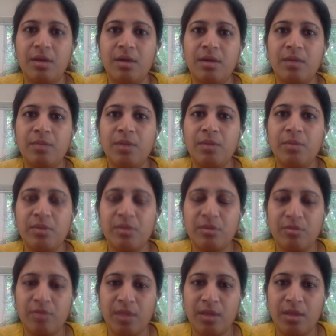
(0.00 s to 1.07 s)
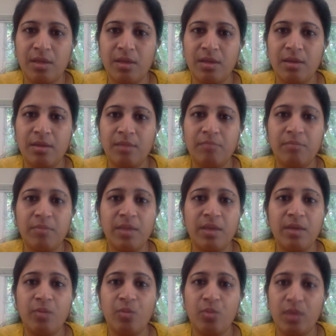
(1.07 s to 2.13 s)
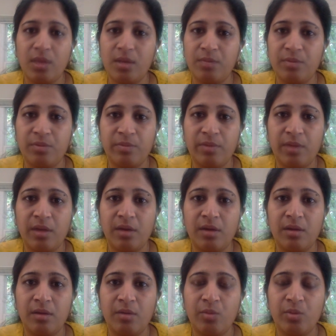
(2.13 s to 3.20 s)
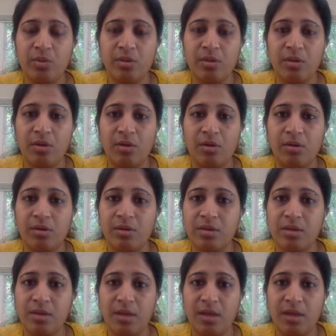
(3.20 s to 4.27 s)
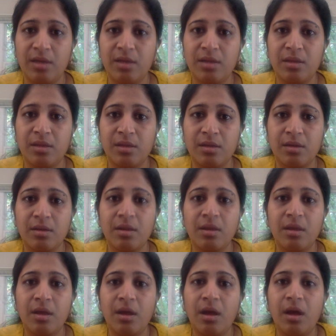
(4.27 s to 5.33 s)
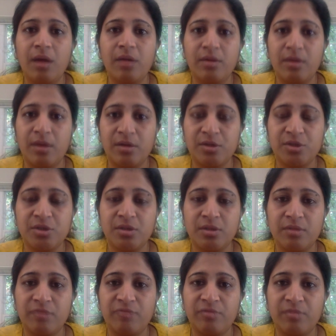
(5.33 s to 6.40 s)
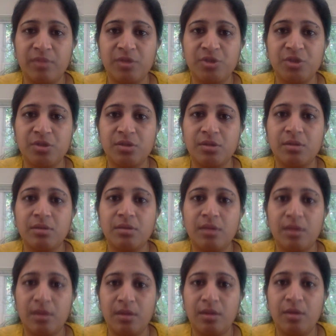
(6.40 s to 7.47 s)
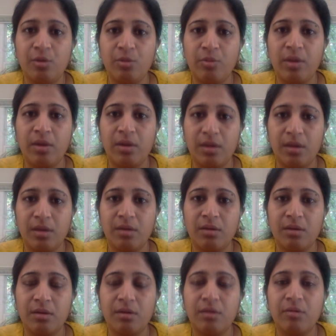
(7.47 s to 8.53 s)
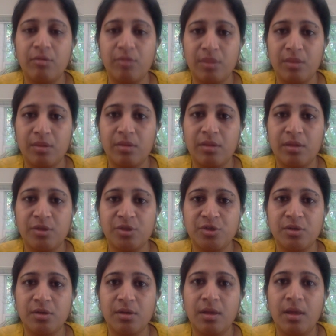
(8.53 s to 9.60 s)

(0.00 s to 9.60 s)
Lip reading: Tip number three, be well prepared with your slides and other additional information that you may need during the session.